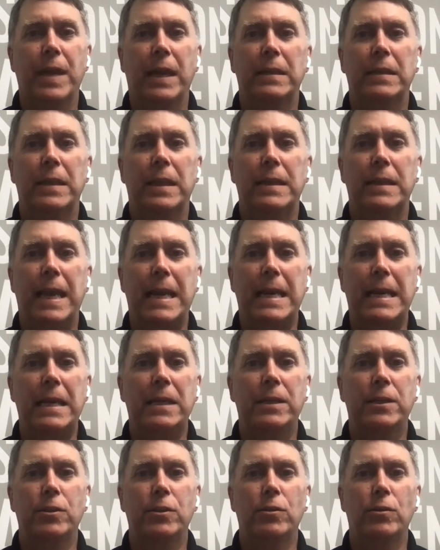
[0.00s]
think that they
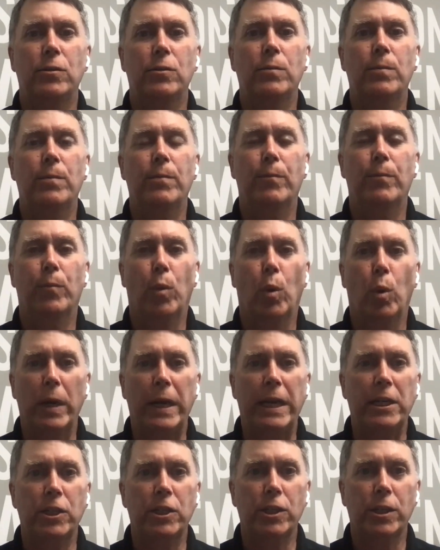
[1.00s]
need to
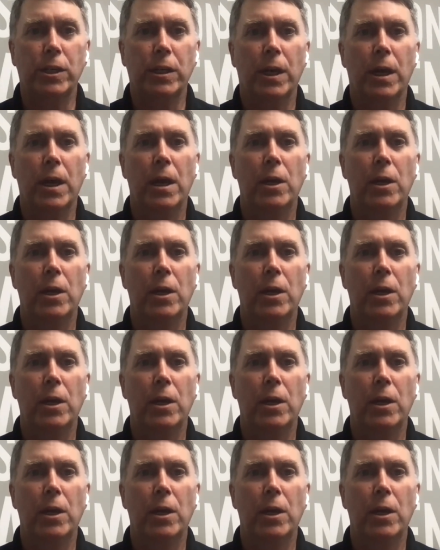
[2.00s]
preach